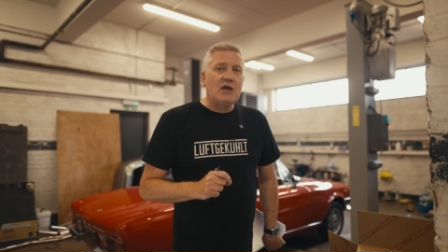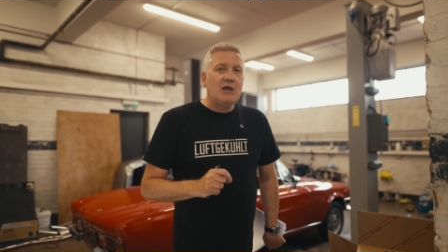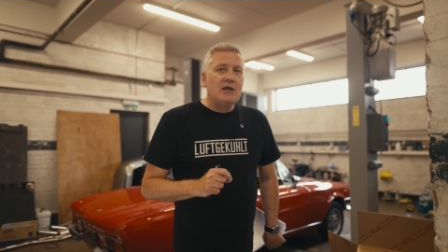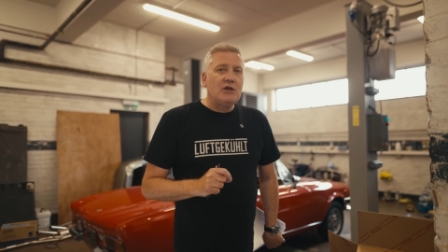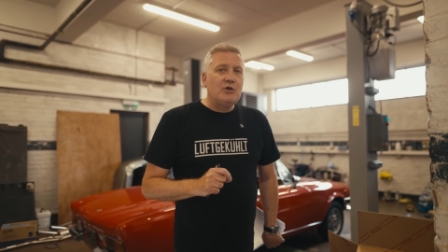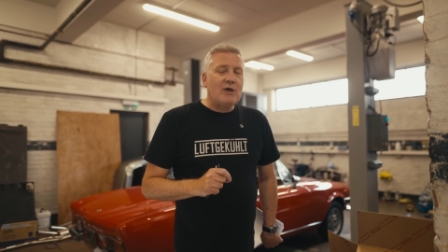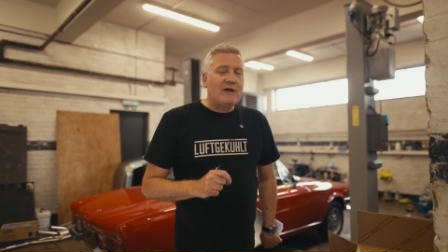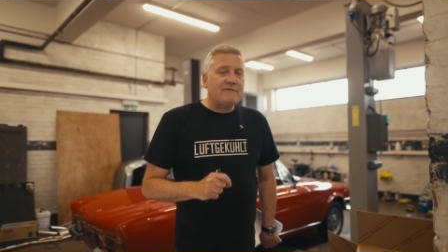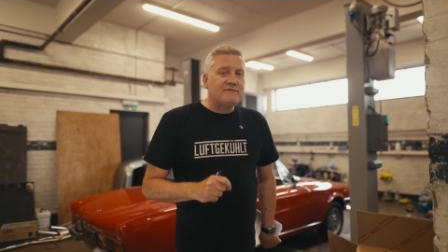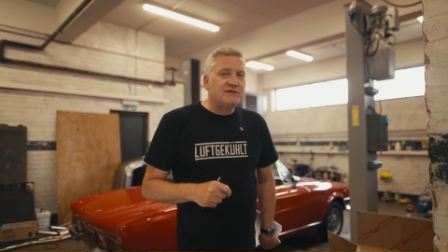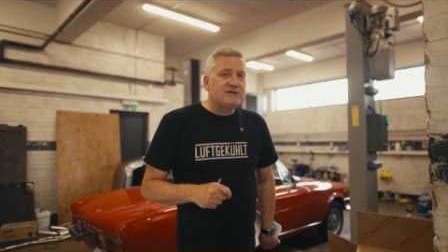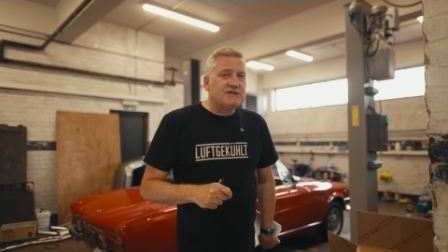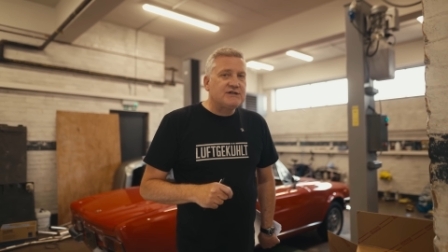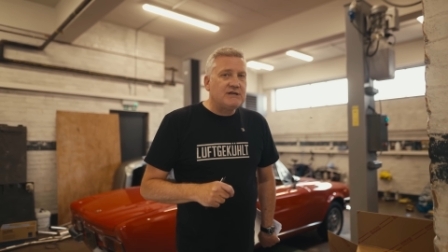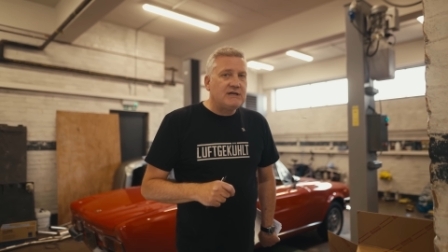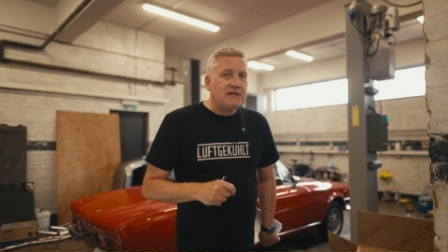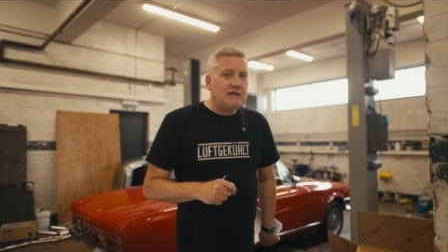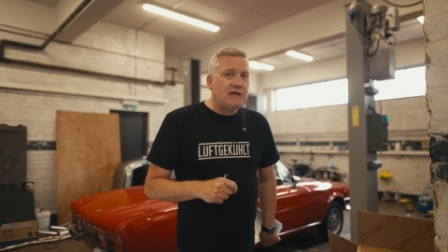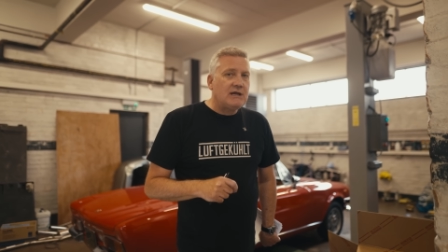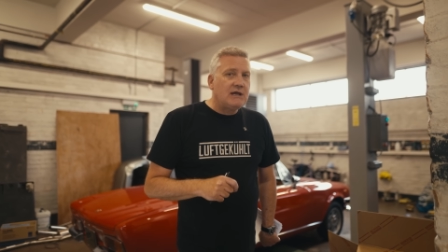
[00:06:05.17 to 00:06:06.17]
you haven't
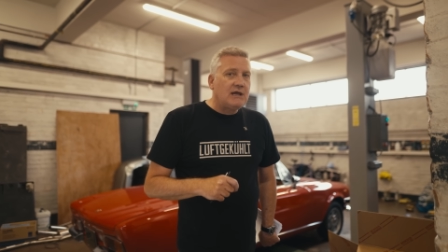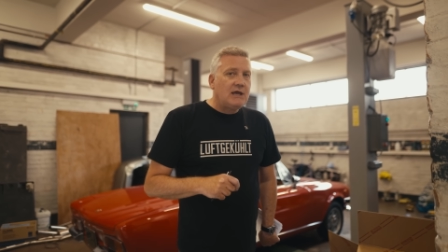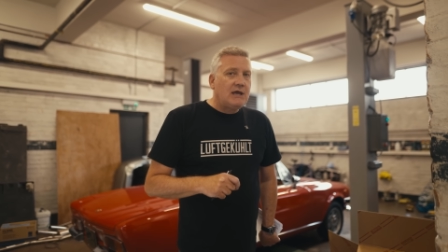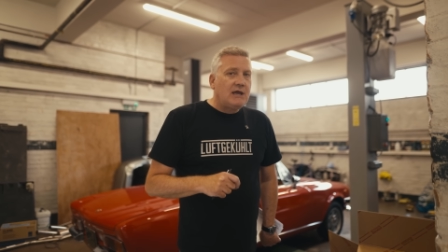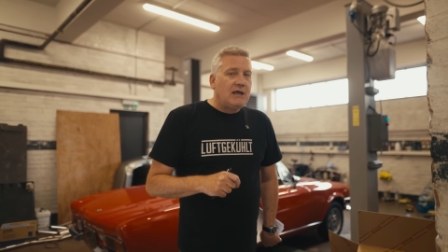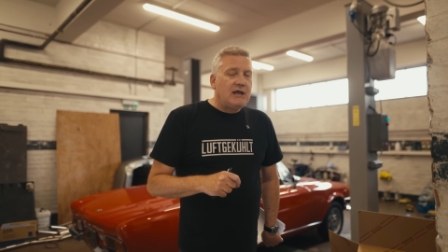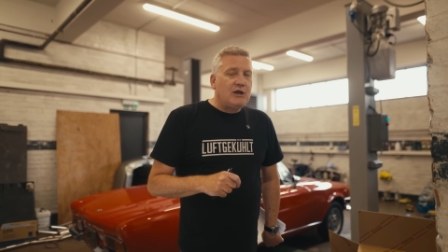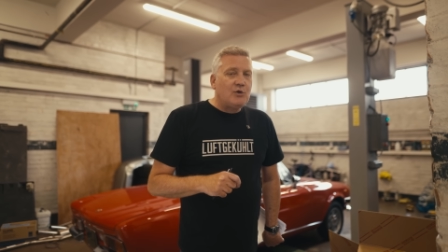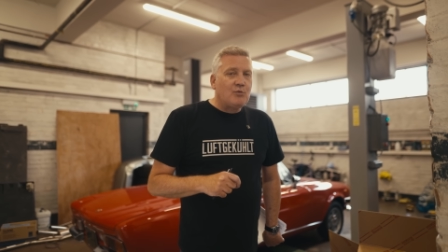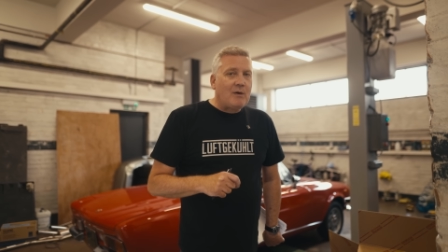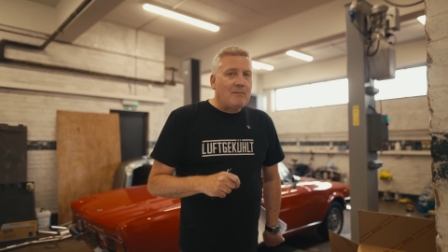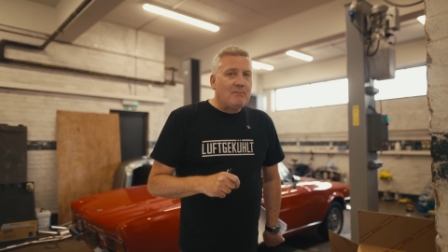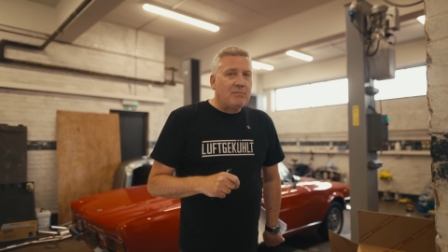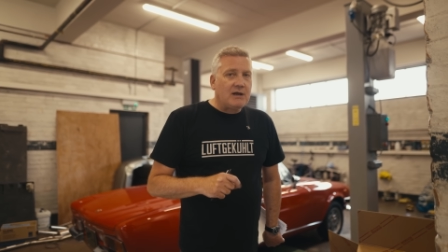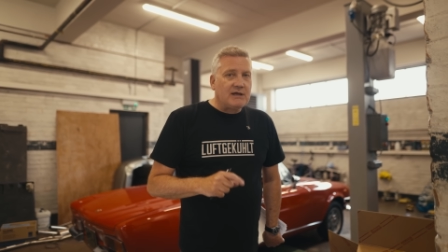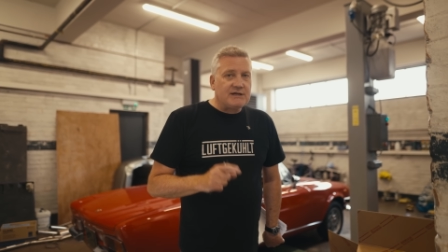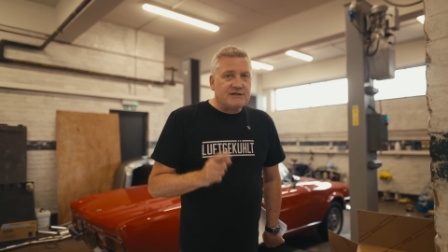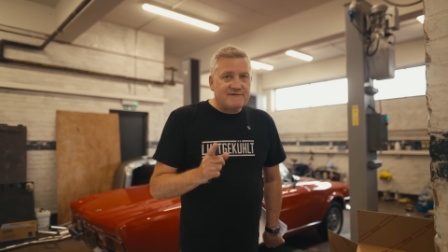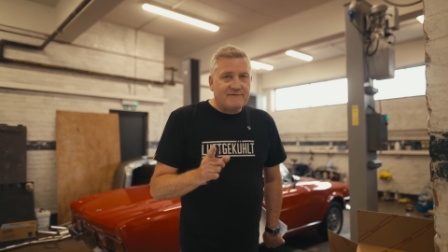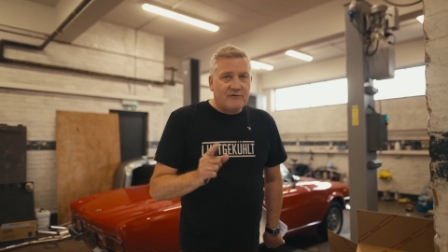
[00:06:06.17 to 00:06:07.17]
seen in one
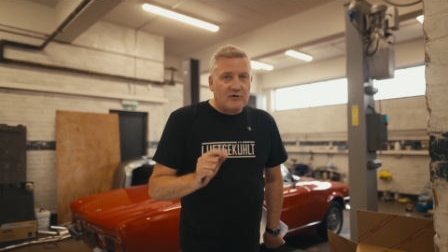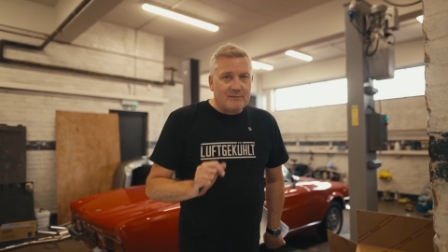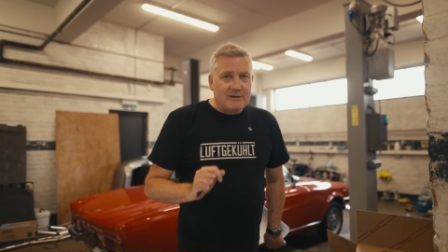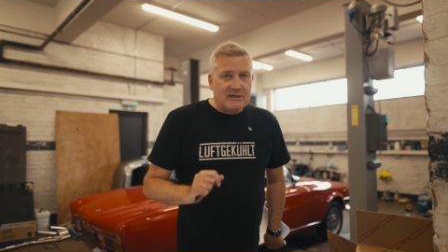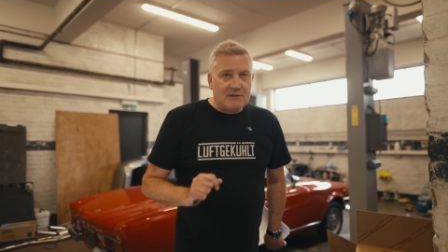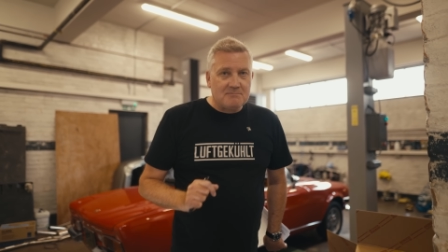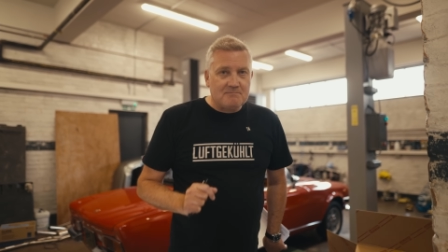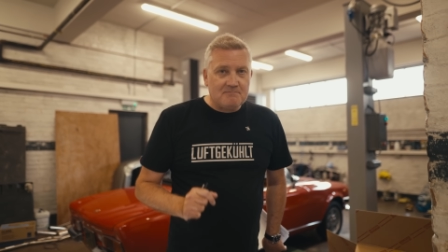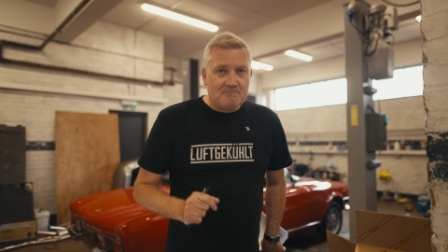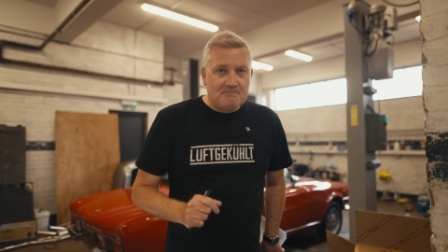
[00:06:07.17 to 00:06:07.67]
place. Follow me.